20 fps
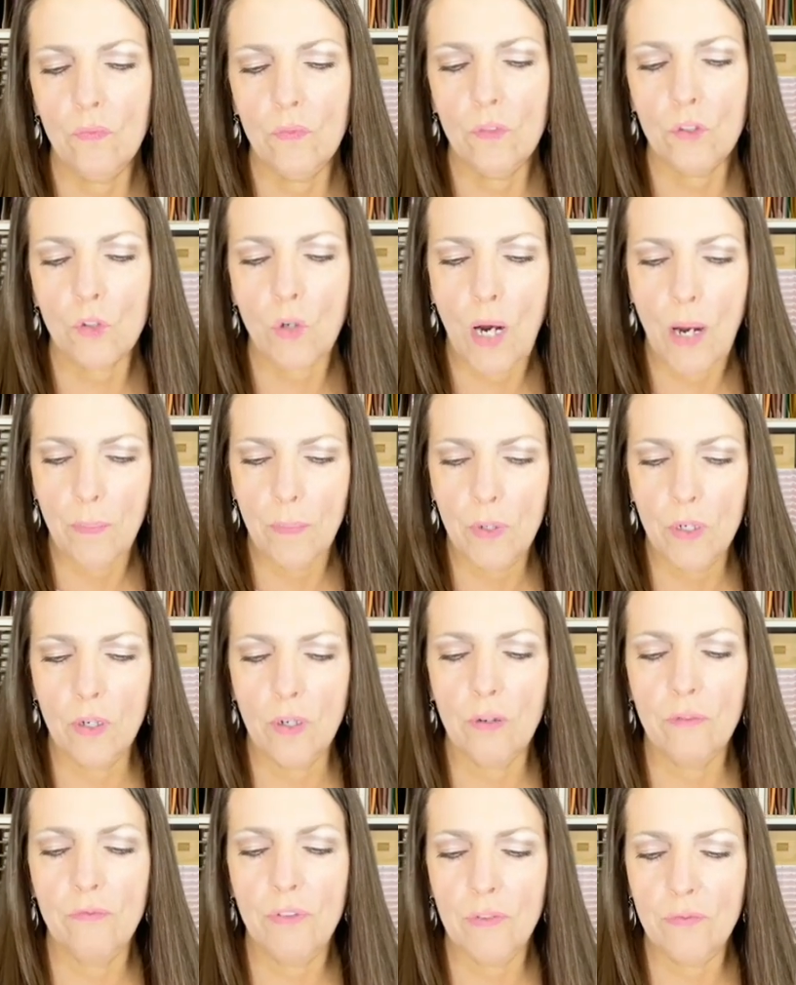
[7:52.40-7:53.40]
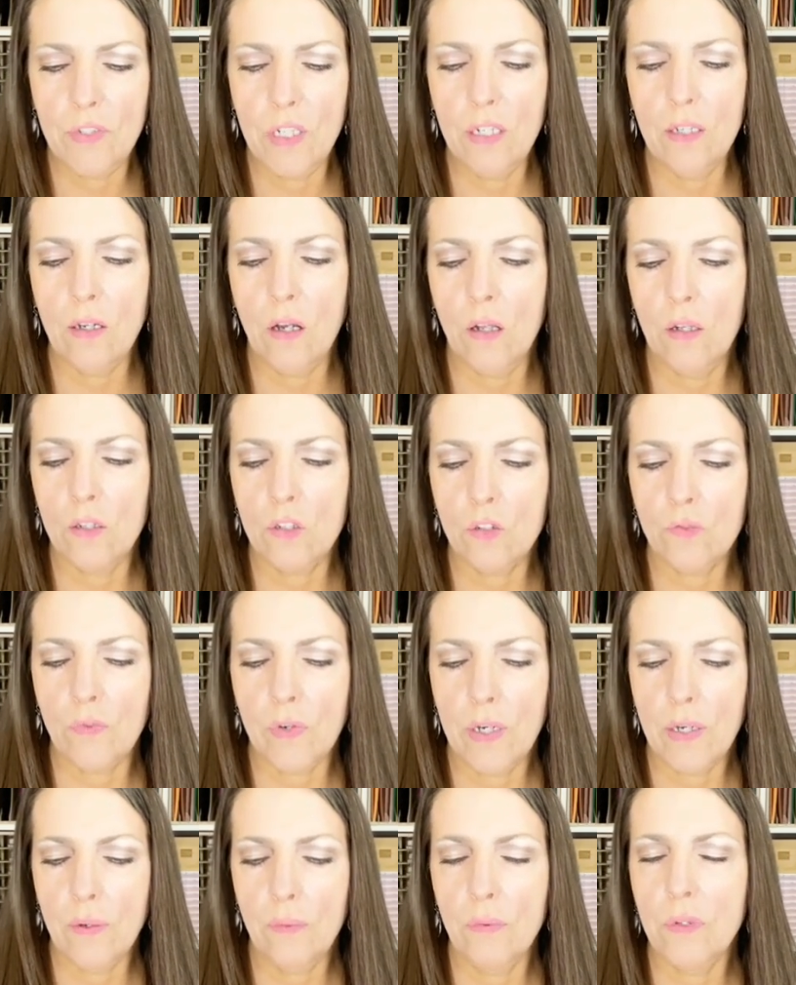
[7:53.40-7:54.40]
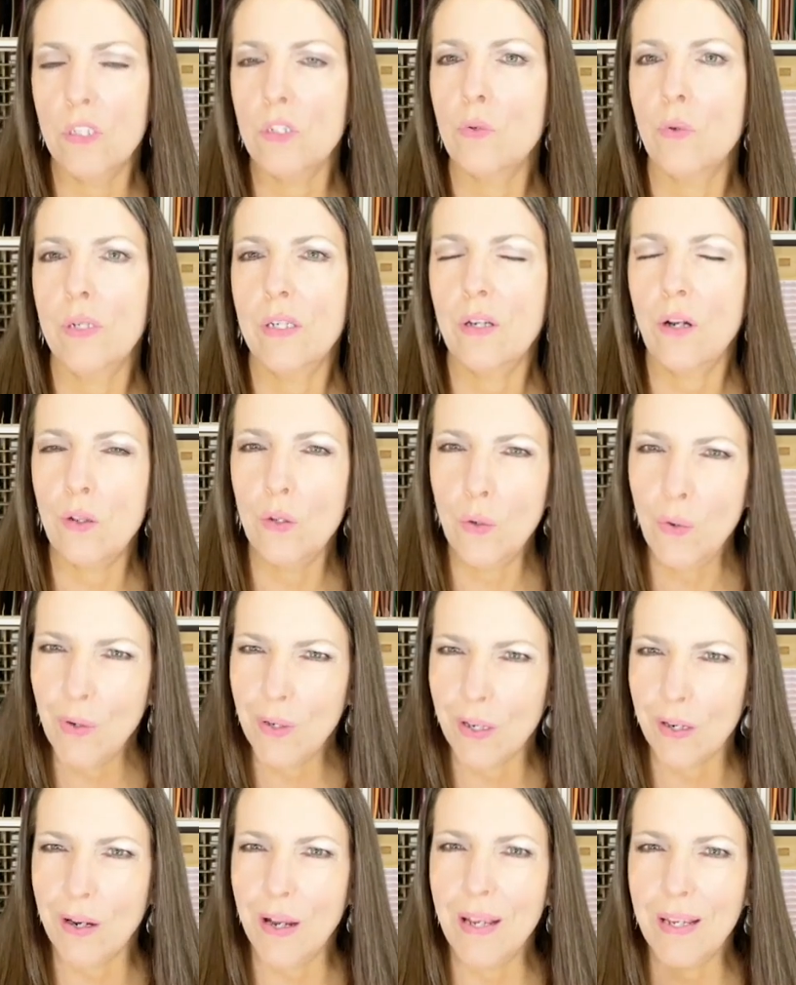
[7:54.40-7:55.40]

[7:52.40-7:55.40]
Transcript: scrapbook, $15 free with a $20 order.